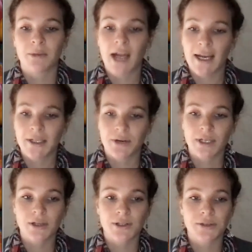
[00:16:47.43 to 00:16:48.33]
Kaiser
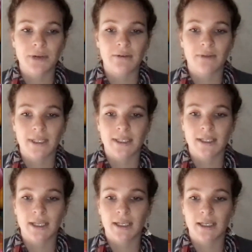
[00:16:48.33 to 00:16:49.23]
has also
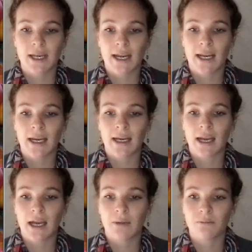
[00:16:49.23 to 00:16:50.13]
invested in a
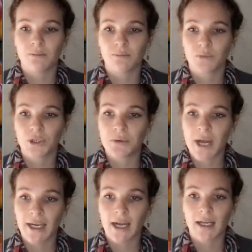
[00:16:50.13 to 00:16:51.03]

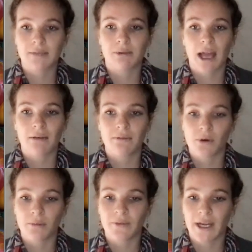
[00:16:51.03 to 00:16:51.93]
Unite Us
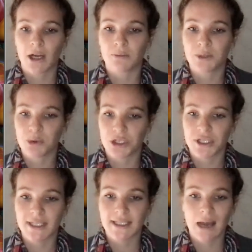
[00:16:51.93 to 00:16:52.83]
platform that helps
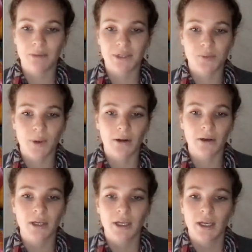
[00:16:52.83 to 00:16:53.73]
bridge this gap as
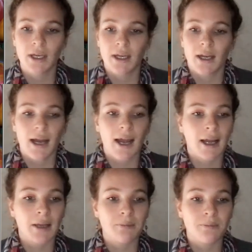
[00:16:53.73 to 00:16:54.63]
well.
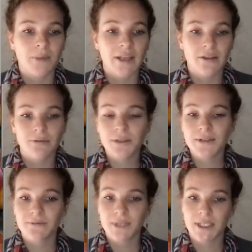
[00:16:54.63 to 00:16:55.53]
In the food
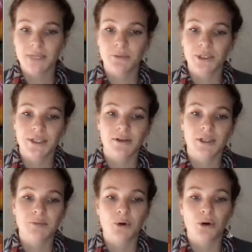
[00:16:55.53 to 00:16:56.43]
system
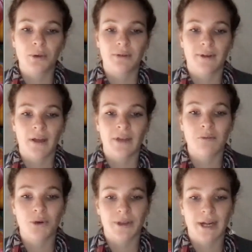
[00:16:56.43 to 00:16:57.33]
resilience poll, we found
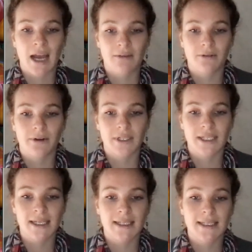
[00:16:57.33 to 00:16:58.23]
that more than half of
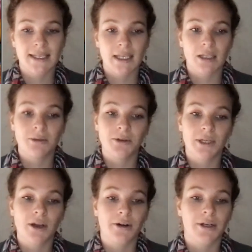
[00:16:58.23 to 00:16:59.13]
residents think
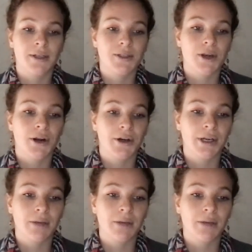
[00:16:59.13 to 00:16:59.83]
community gardens are